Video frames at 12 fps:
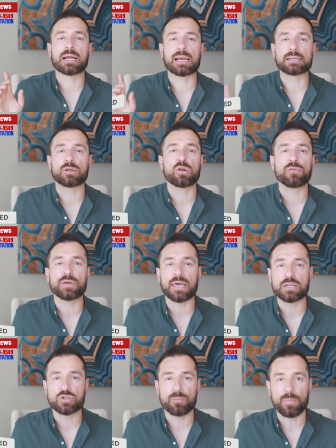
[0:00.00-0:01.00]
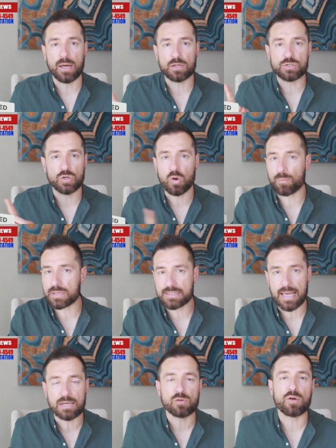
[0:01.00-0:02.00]
click the notification bell so you don't
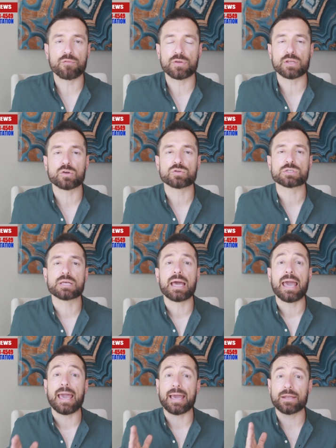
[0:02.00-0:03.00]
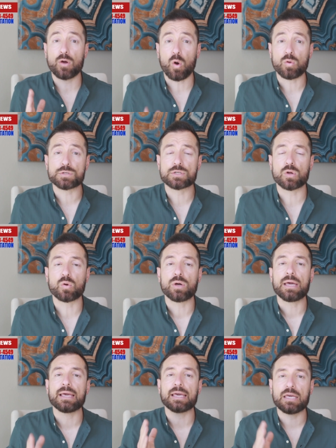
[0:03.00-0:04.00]
miss any of our videos. And
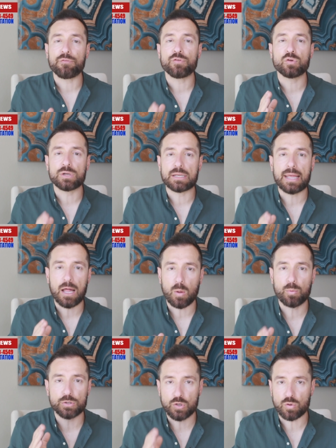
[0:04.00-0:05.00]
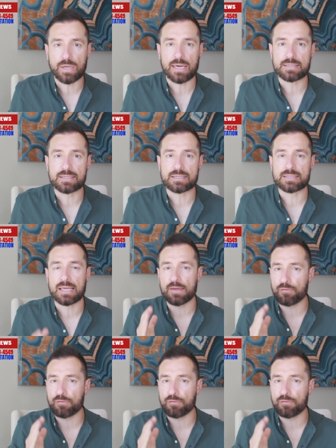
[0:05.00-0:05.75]
also, if you need help with your cases,